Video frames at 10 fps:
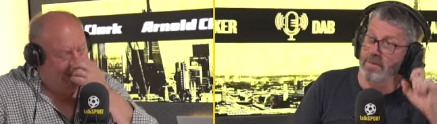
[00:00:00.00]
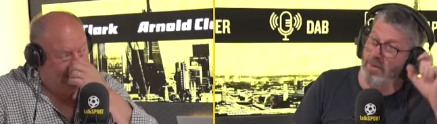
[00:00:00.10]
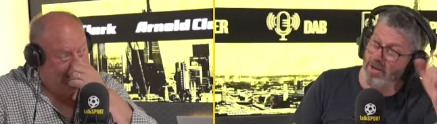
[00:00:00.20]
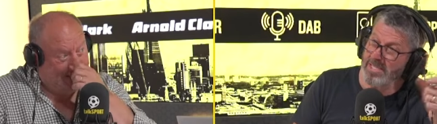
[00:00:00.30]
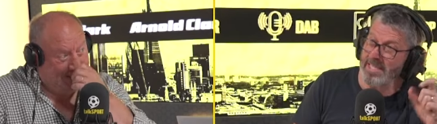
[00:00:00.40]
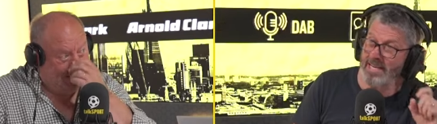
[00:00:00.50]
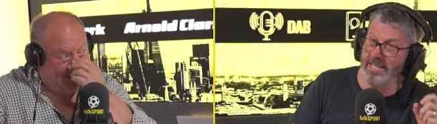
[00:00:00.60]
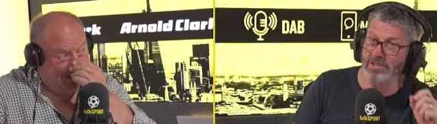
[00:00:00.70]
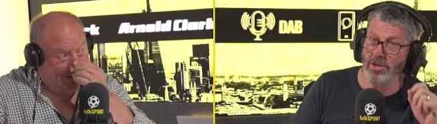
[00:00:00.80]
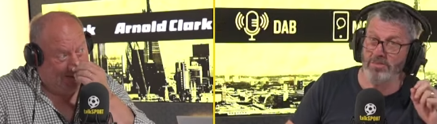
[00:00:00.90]
Speaker 1: But
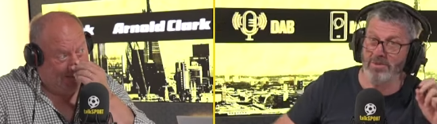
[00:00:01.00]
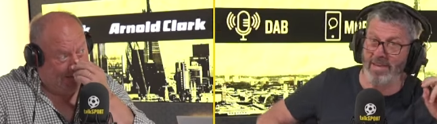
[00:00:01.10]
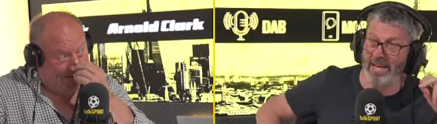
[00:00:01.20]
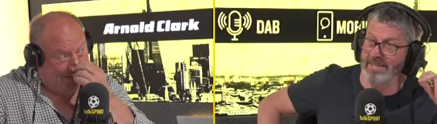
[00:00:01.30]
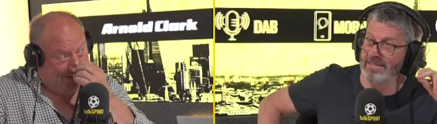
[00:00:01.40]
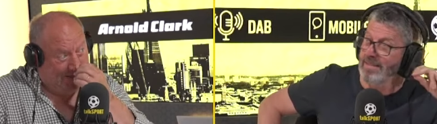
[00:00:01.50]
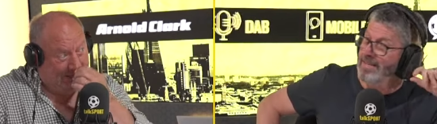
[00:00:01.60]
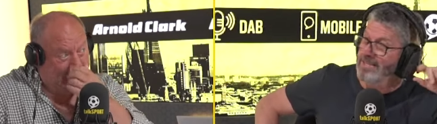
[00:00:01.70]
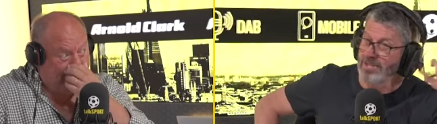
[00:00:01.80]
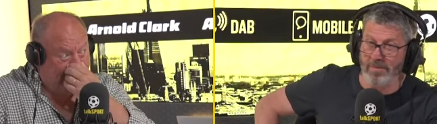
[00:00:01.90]
Martinelli, in terms of getting
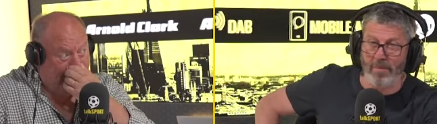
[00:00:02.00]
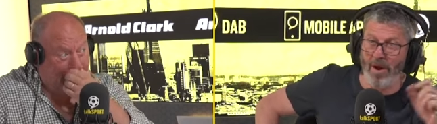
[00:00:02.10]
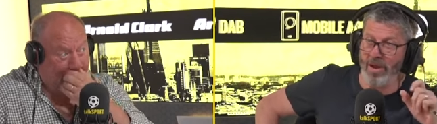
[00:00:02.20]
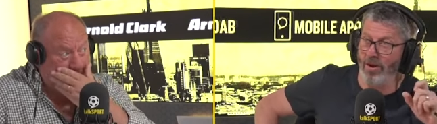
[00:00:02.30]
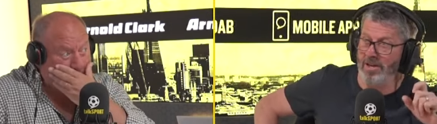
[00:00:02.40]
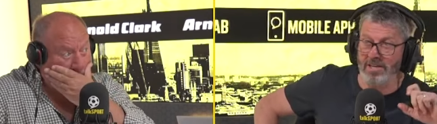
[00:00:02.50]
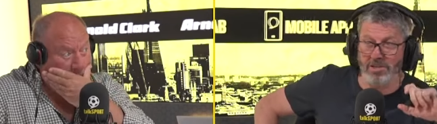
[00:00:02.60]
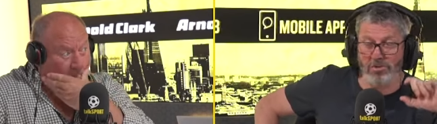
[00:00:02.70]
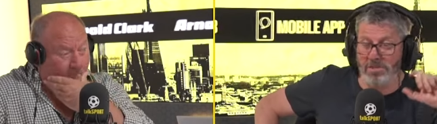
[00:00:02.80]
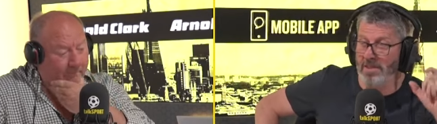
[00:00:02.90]
to the byline
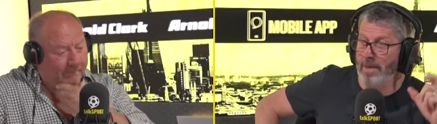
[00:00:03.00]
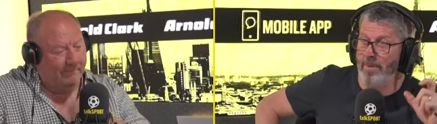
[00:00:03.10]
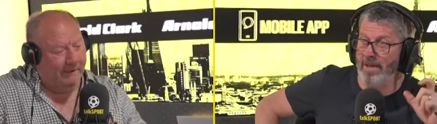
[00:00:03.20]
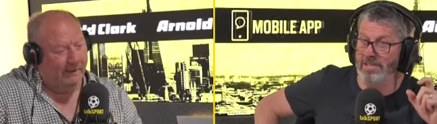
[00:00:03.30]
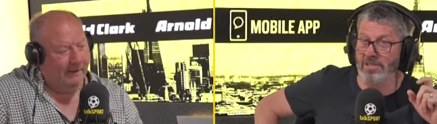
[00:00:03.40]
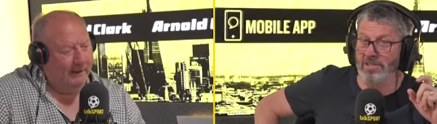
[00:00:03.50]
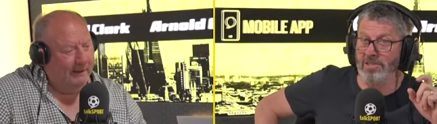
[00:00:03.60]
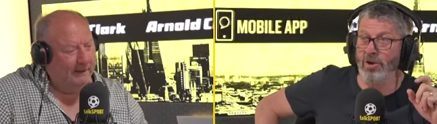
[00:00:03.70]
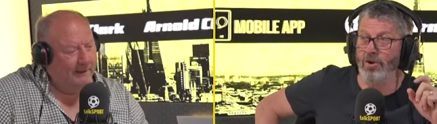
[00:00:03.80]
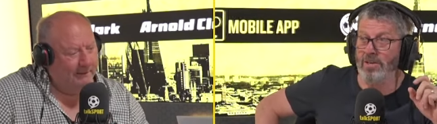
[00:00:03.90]
and using that pace that
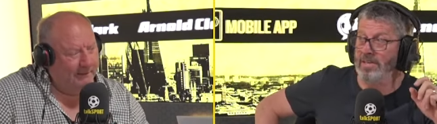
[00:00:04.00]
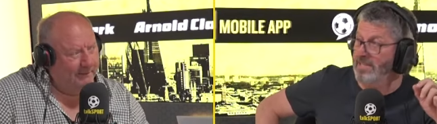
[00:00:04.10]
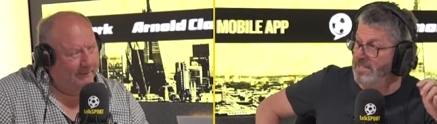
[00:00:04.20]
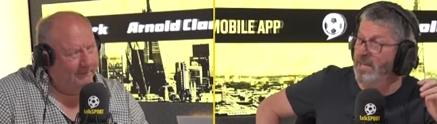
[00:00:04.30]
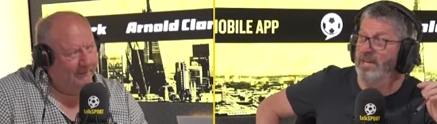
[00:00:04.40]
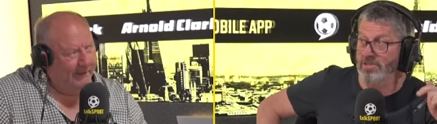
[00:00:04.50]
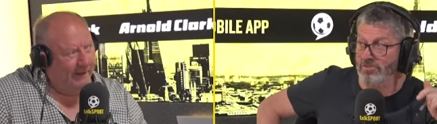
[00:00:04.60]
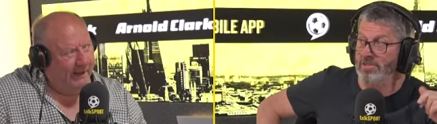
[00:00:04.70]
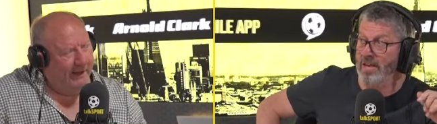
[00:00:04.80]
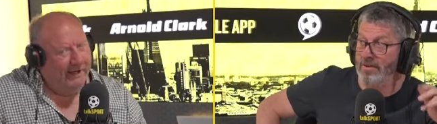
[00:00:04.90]
he's got, he is
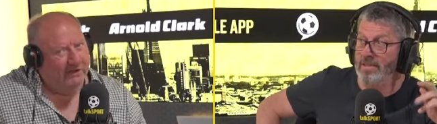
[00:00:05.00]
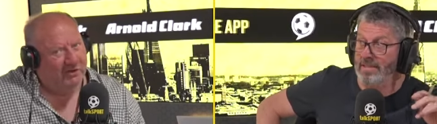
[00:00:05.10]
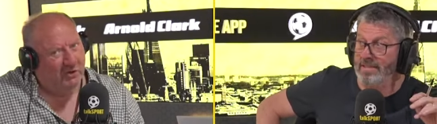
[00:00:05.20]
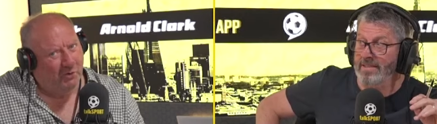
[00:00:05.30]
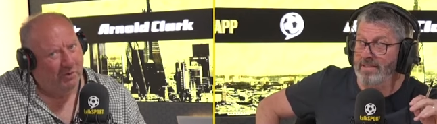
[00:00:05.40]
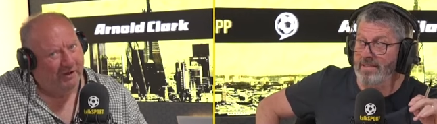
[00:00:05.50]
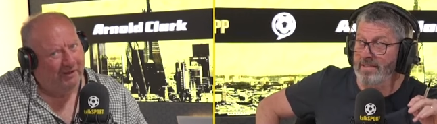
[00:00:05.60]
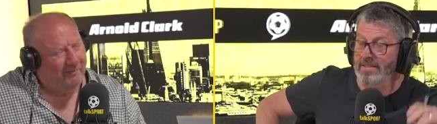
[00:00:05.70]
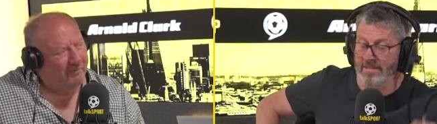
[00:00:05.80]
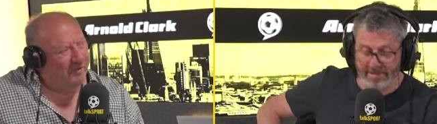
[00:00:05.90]
dangerous. How isn't it? Do
Speaker 2: you know one
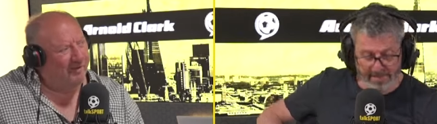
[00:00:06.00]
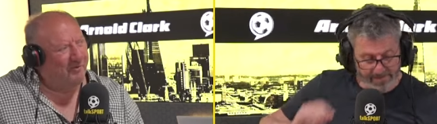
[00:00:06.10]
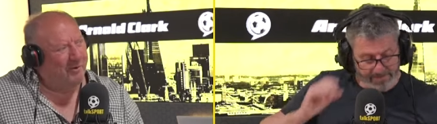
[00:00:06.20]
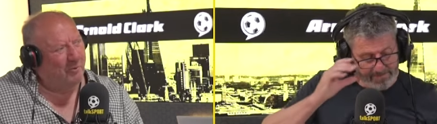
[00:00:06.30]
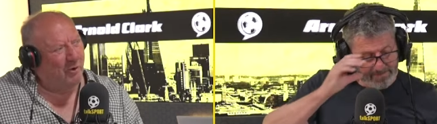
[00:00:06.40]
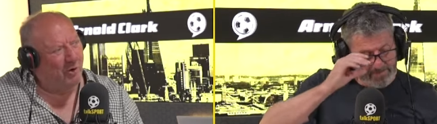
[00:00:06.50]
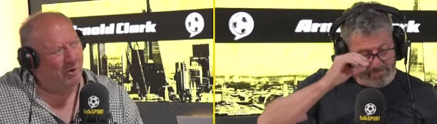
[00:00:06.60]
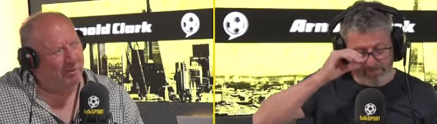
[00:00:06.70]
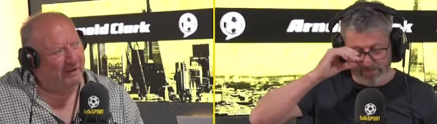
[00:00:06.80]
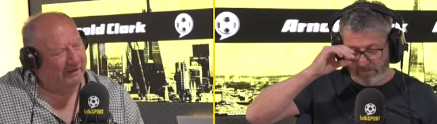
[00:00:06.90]
of the the real
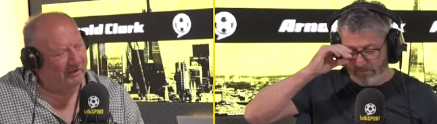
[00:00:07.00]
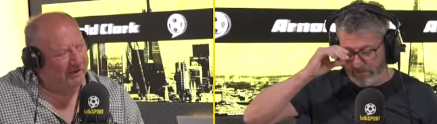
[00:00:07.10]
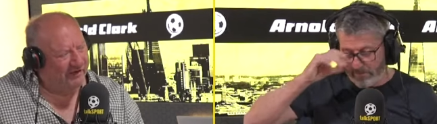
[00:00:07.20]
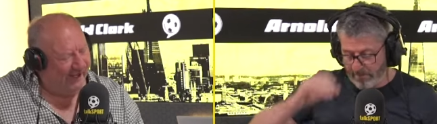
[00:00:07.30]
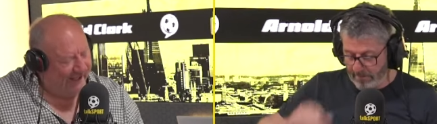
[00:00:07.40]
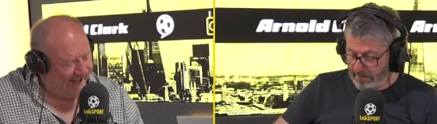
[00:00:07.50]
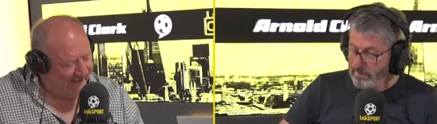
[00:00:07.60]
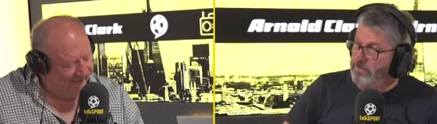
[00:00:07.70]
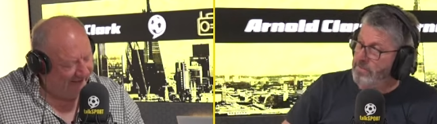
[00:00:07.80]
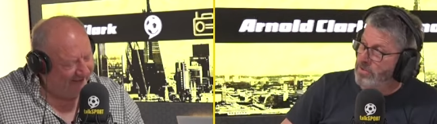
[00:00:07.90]
horrible injuries
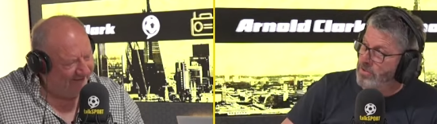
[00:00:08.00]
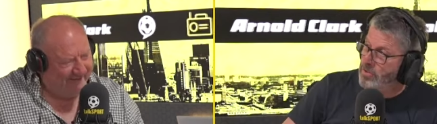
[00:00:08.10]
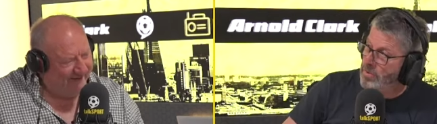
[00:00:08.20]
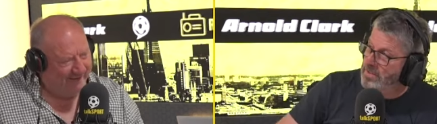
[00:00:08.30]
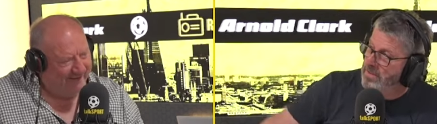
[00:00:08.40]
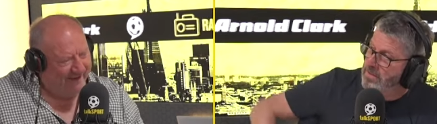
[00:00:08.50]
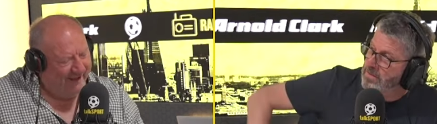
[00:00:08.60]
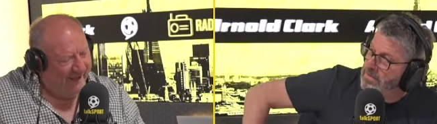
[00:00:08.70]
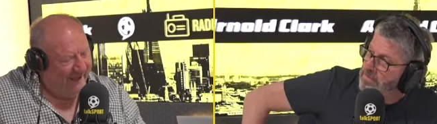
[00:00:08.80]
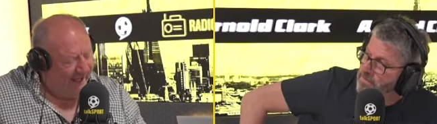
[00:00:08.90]
I had? I, I,
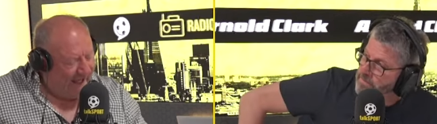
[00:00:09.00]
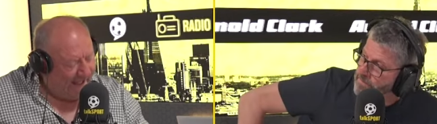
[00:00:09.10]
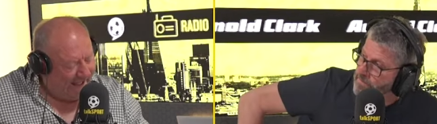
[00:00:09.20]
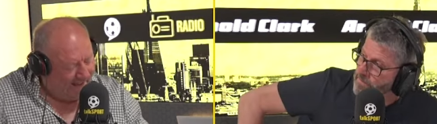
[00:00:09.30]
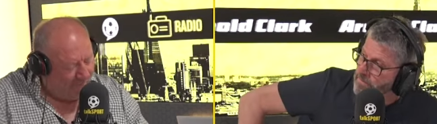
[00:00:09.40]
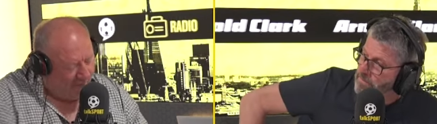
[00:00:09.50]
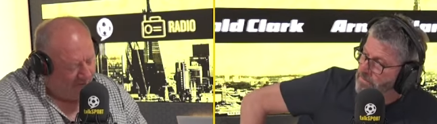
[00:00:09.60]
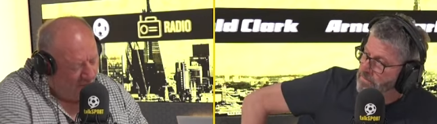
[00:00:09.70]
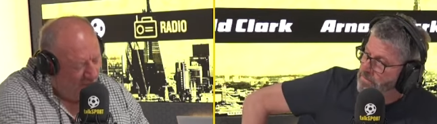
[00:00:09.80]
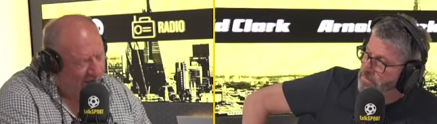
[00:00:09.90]
I, had what
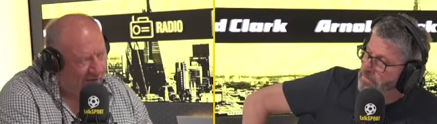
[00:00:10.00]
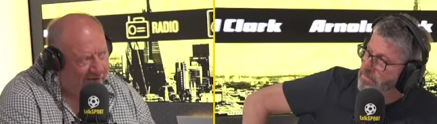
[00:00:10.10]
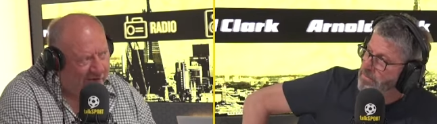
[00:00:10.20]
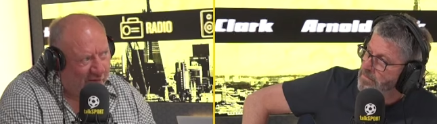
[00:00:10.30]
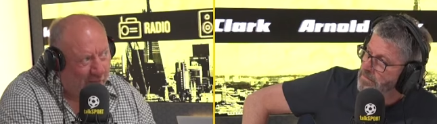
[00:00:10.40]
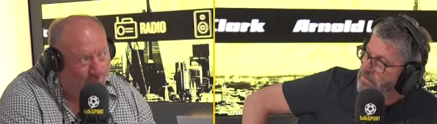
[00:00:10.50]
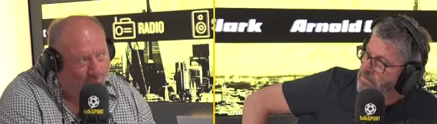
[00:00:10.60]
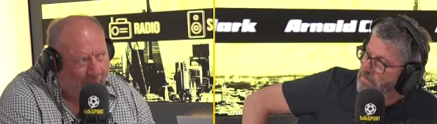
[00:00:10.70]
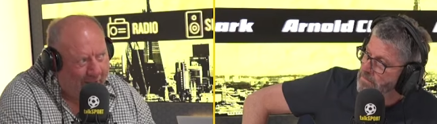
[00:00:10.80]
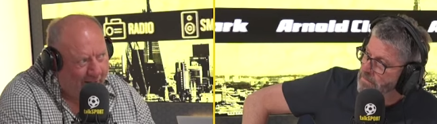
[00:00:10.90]
they call a
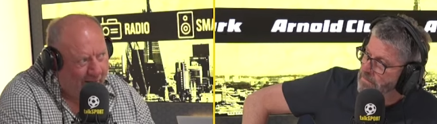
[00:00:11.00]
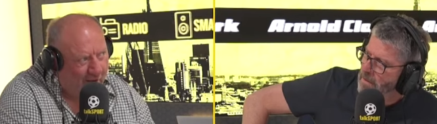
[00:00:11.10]
neuroma